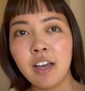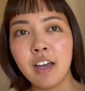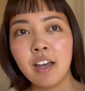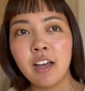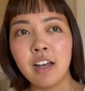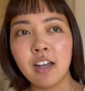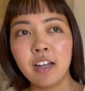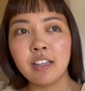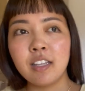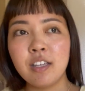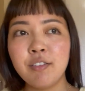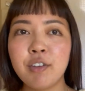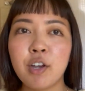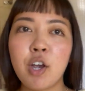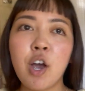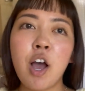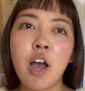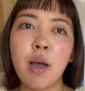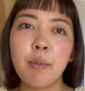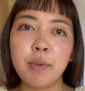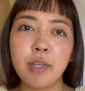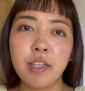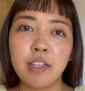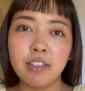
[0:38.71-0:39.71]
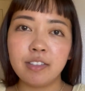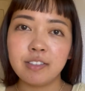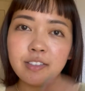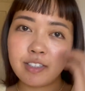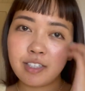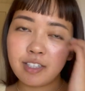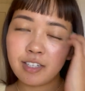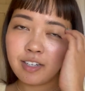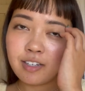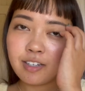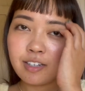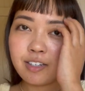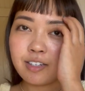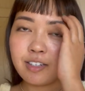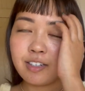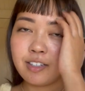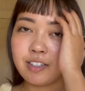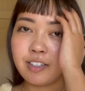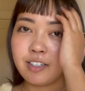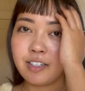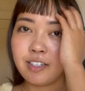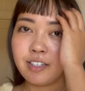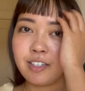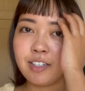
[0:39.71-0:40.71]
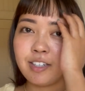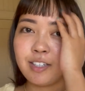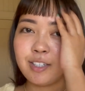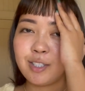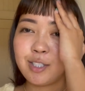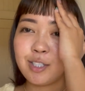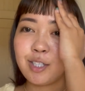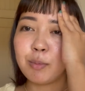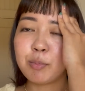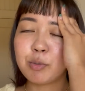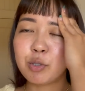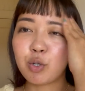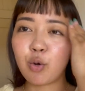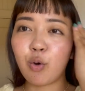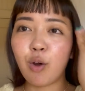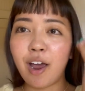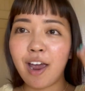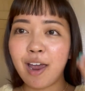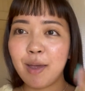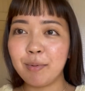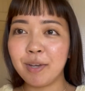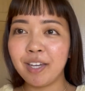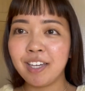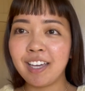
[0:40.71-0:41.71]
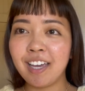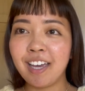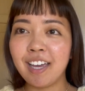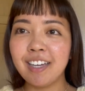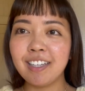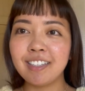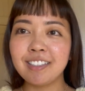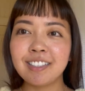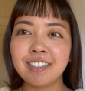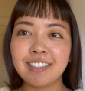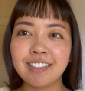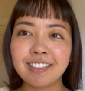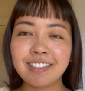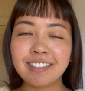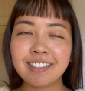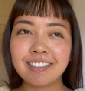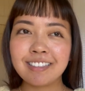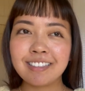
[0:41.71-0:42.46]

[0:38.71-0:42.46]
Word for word: Uh, leave a comment. Subscribe, I guess.